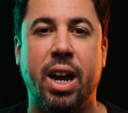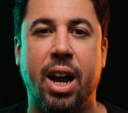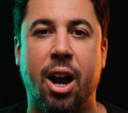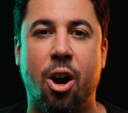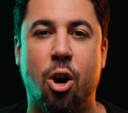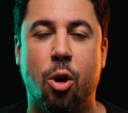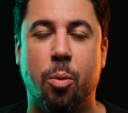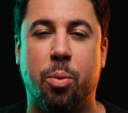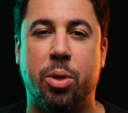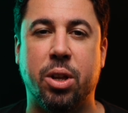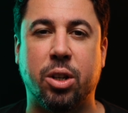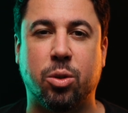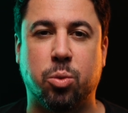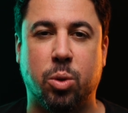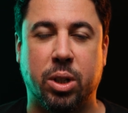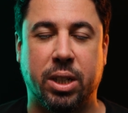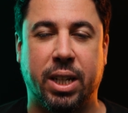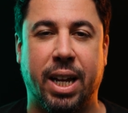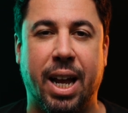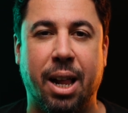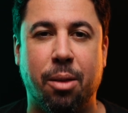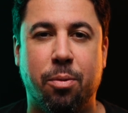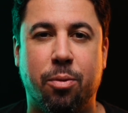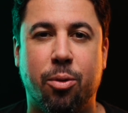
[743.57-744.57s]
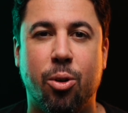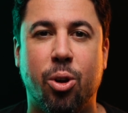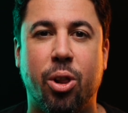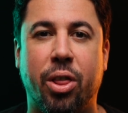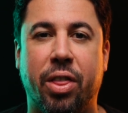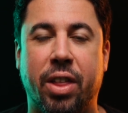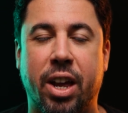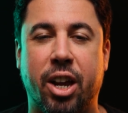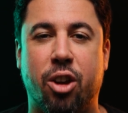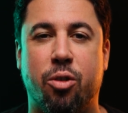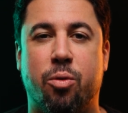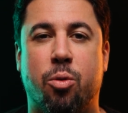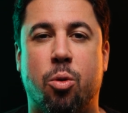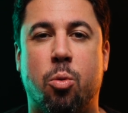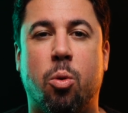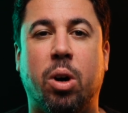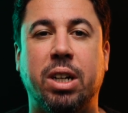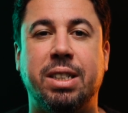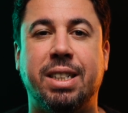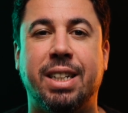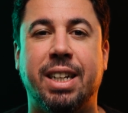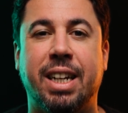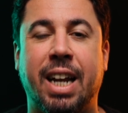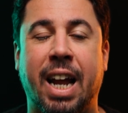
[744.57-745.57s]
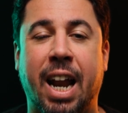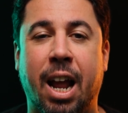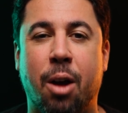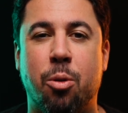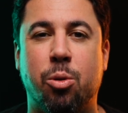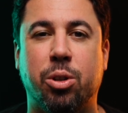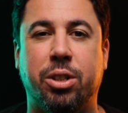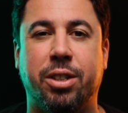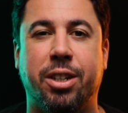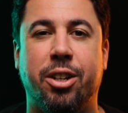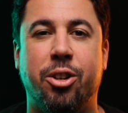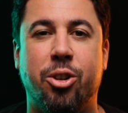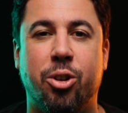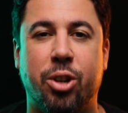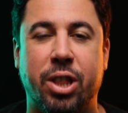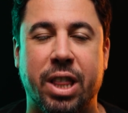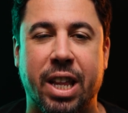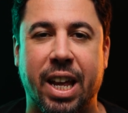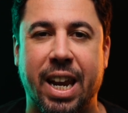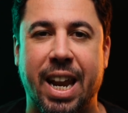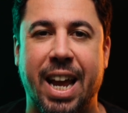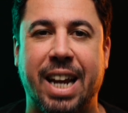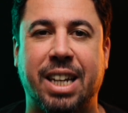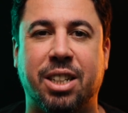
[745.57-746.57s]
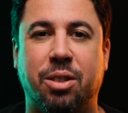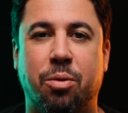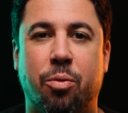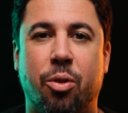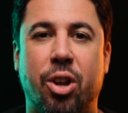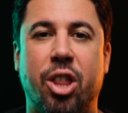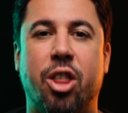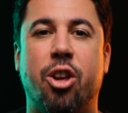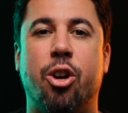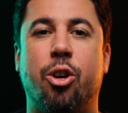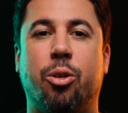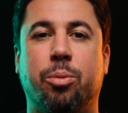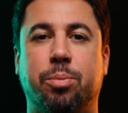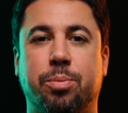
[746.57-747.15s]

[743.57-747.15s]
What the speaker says: I hope this was helpful. Thank you for watching, and I will see you in the next video.